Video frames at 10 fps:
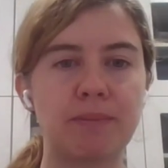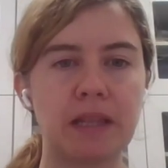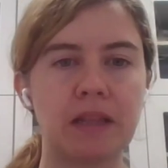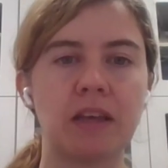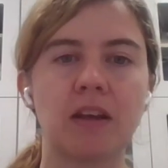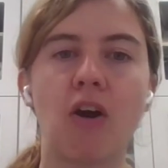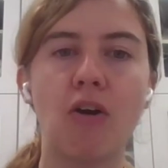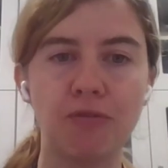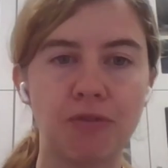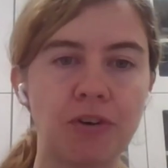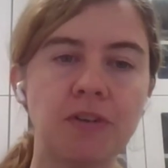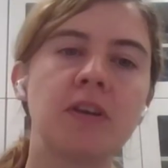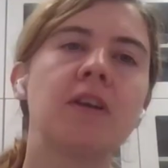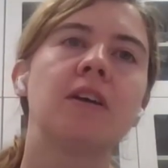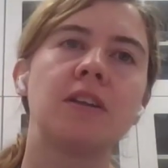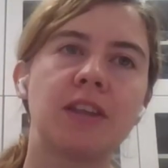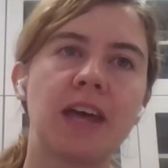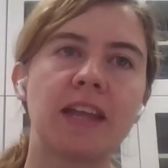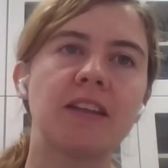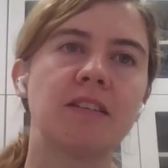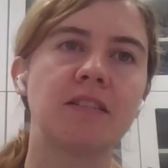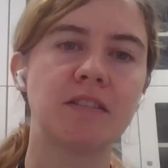building offer, then